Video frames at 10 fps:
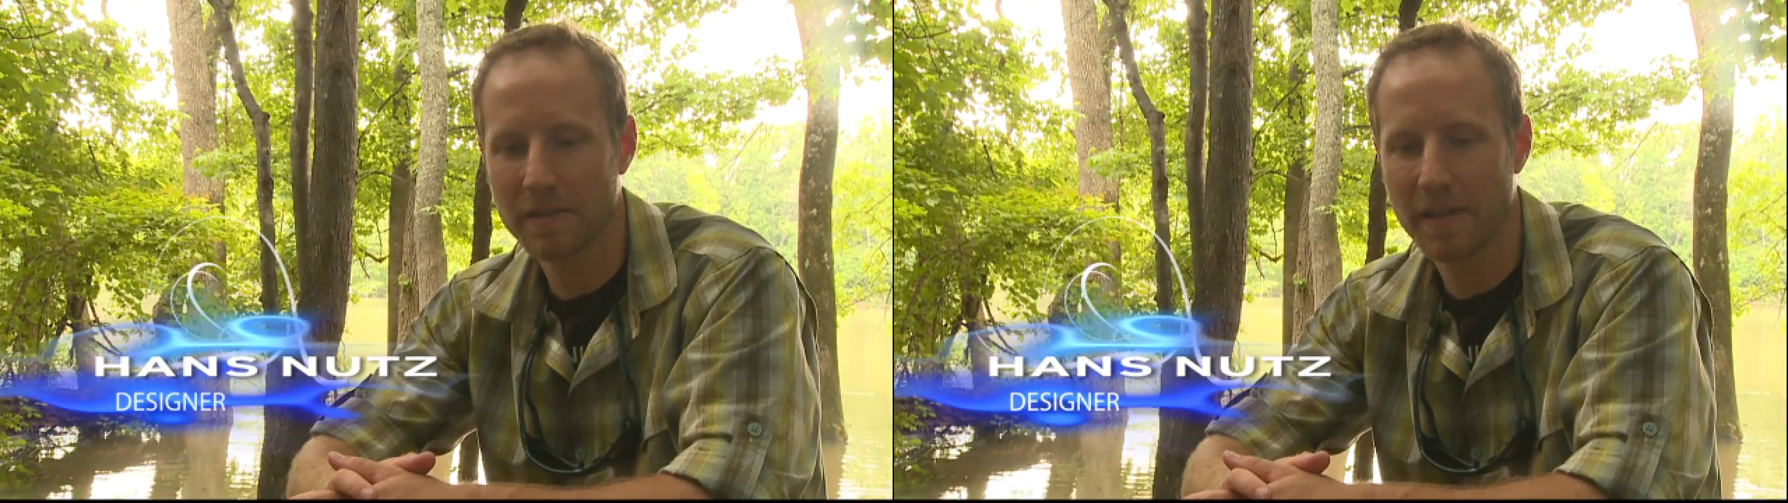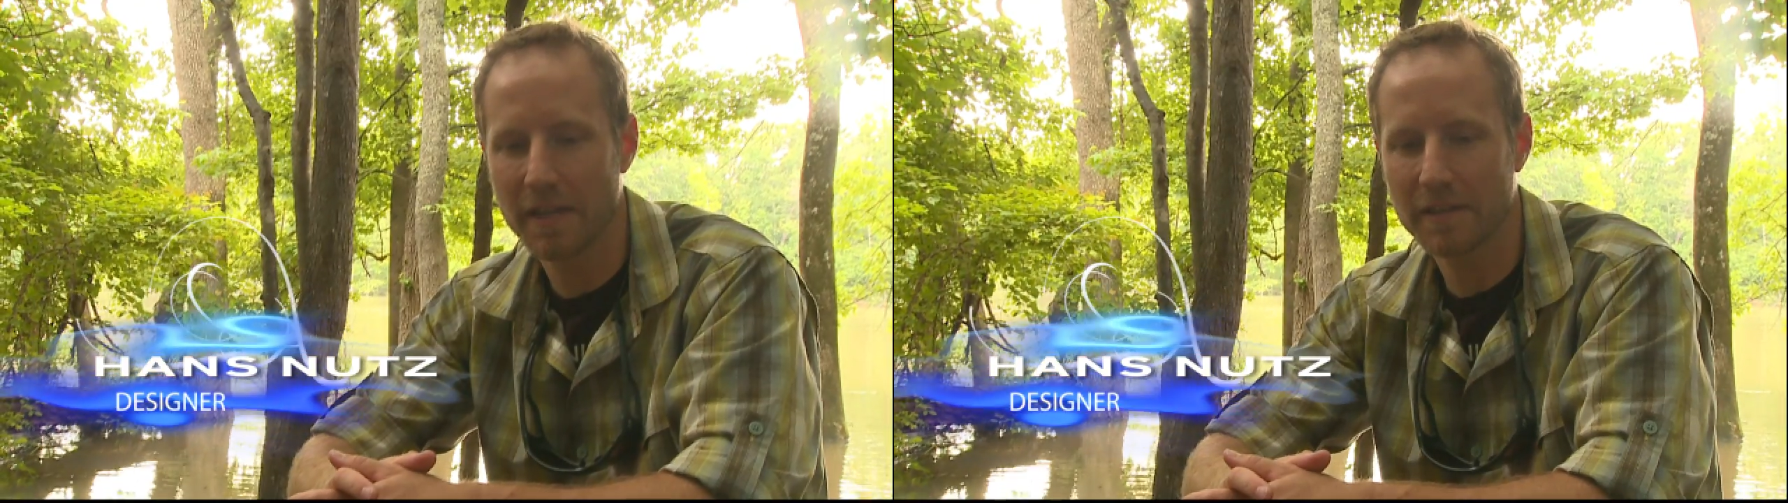
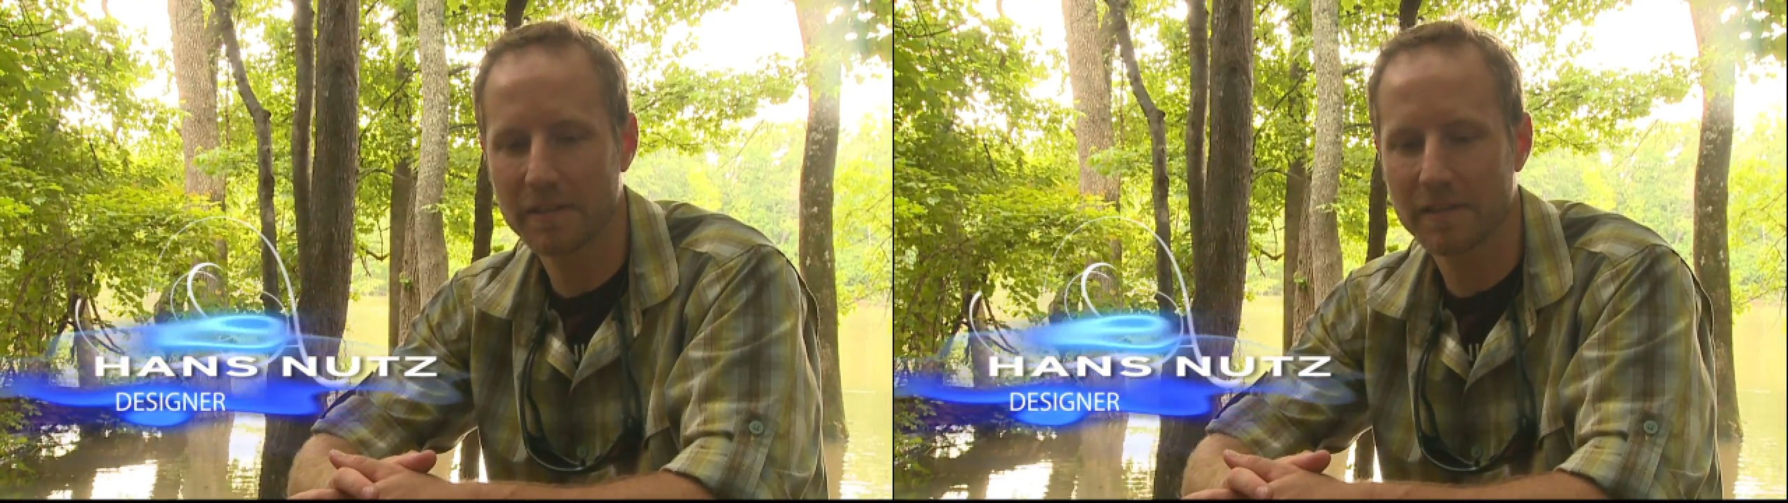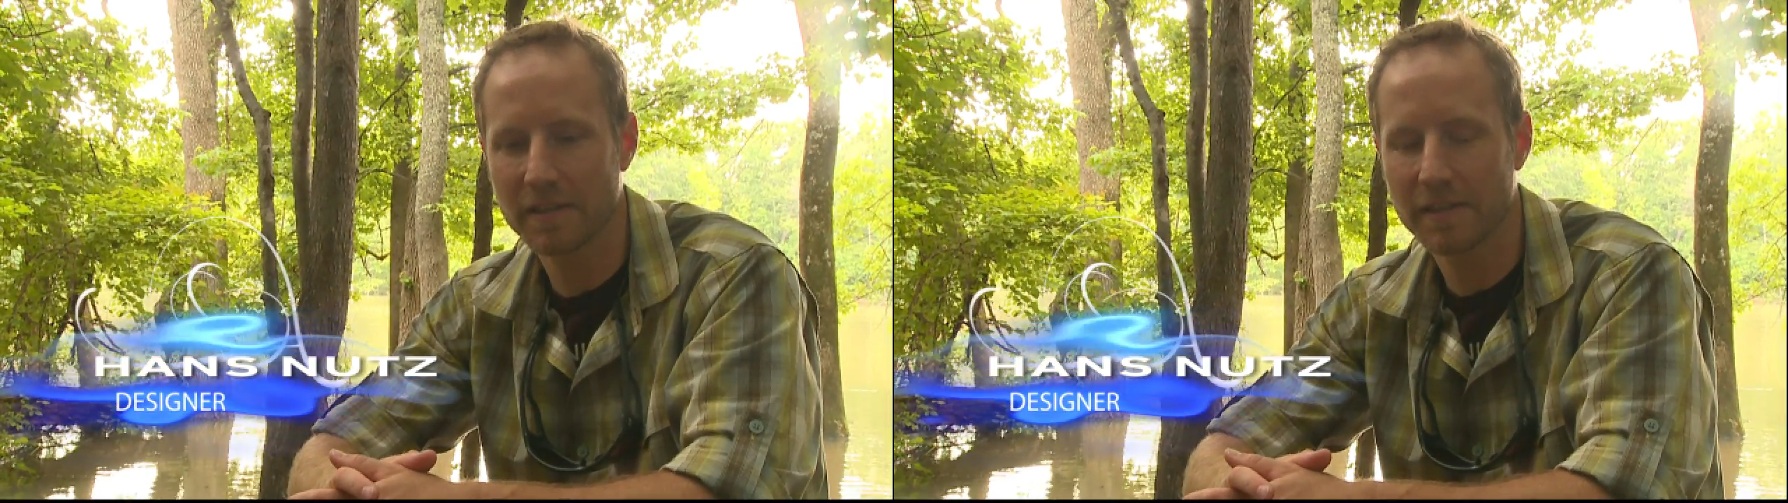
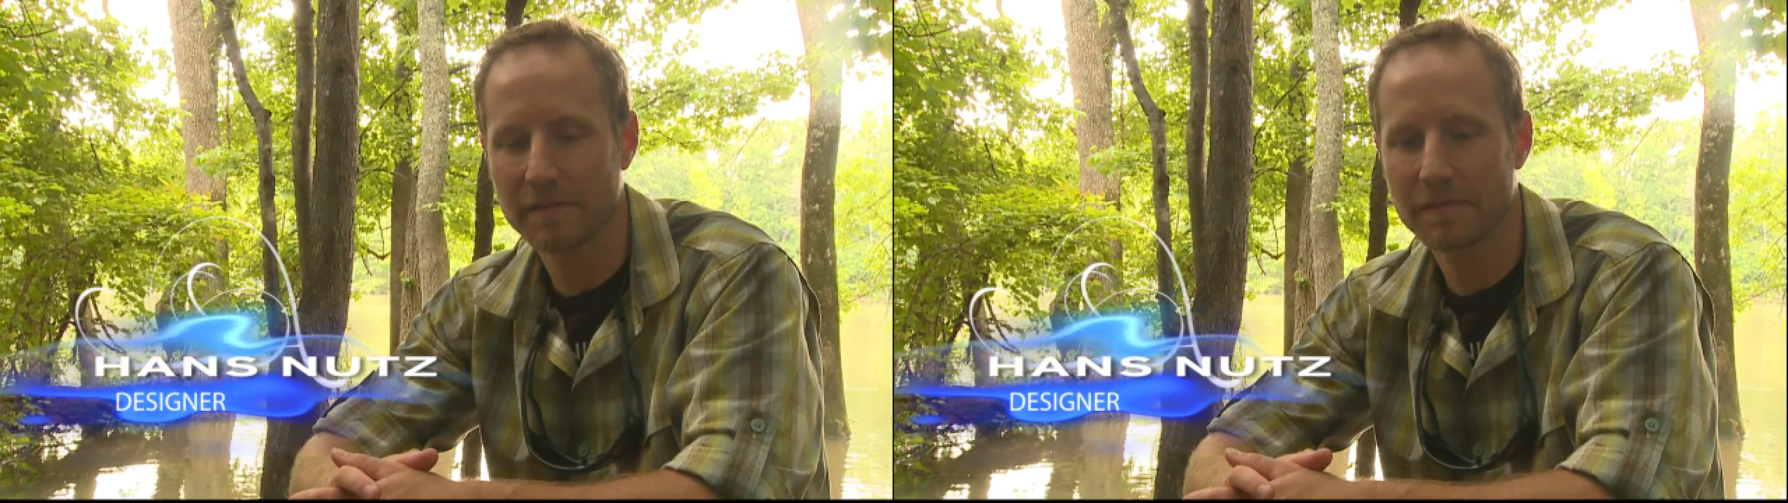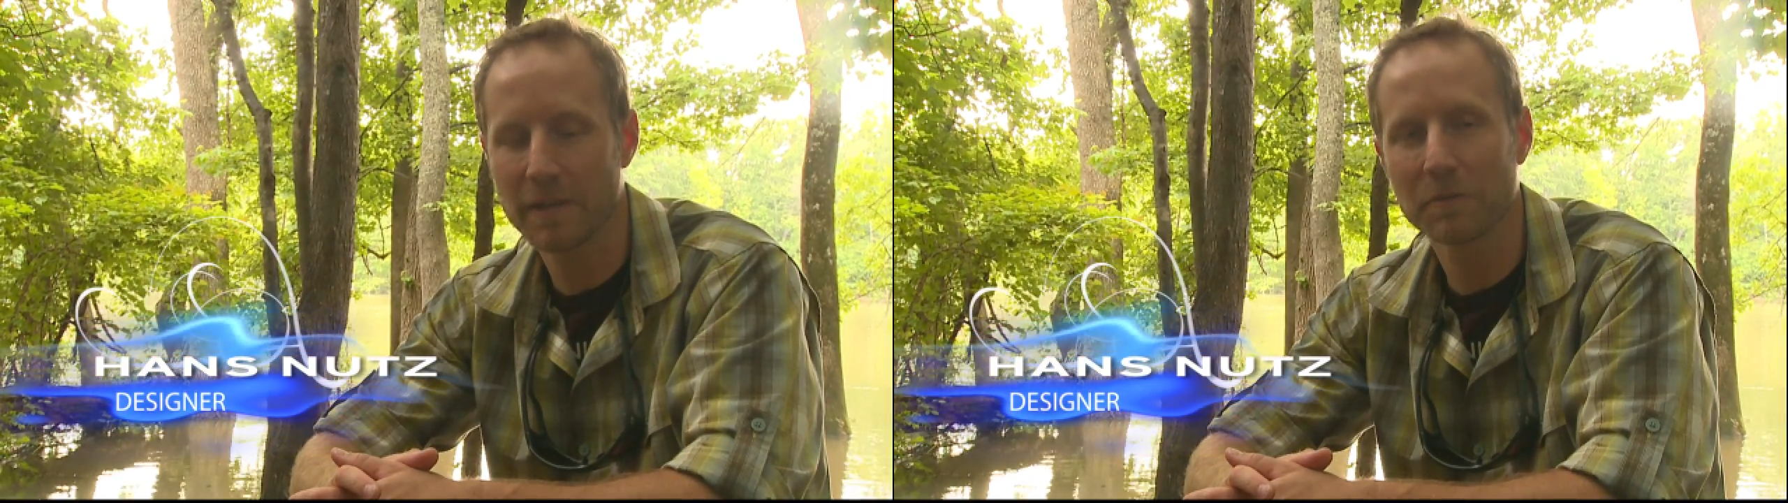
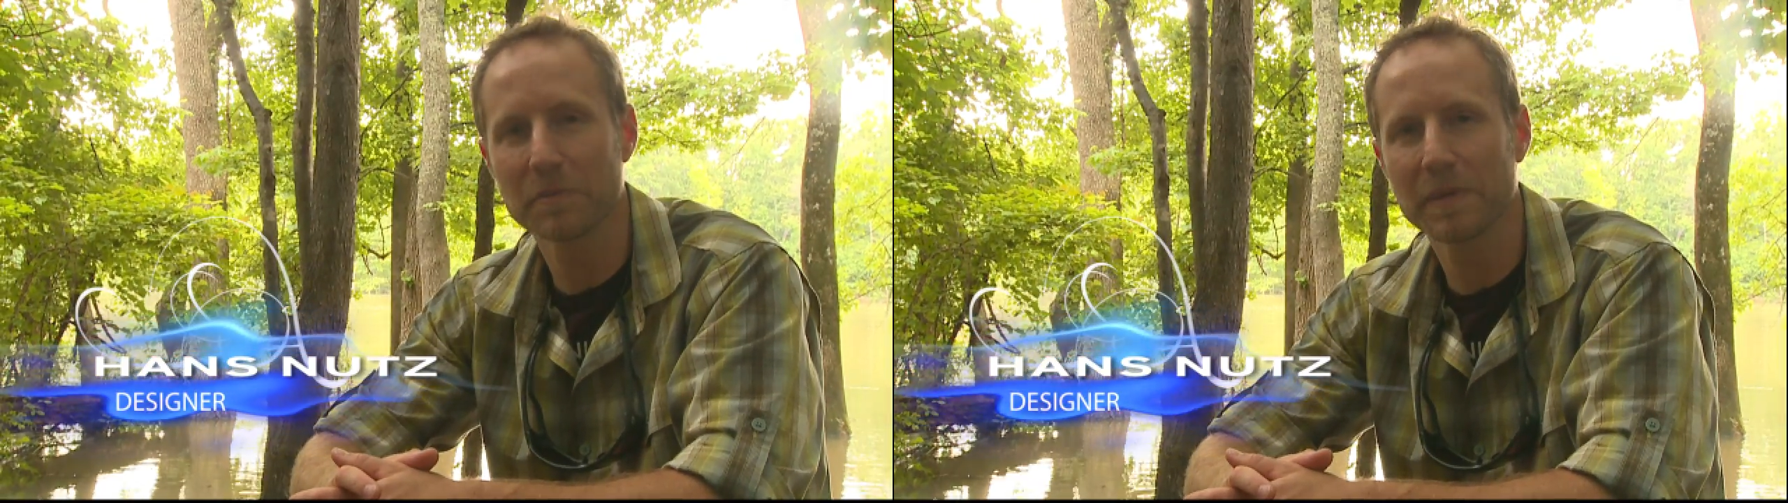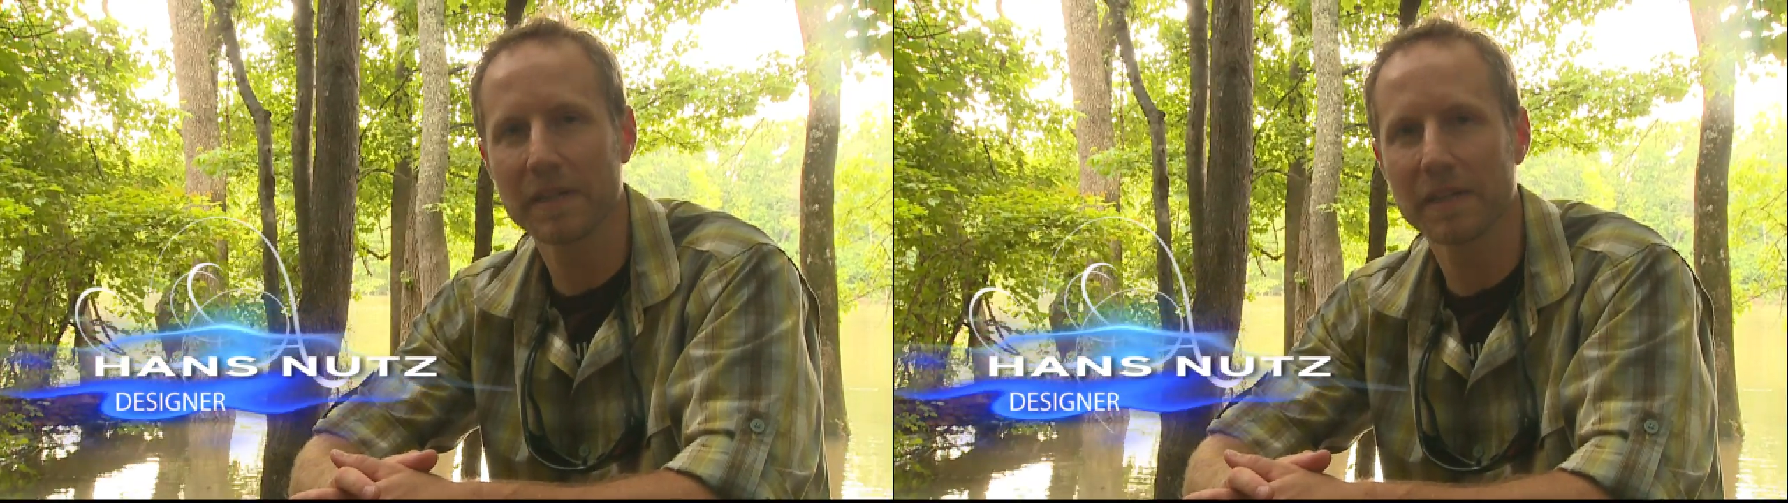that would be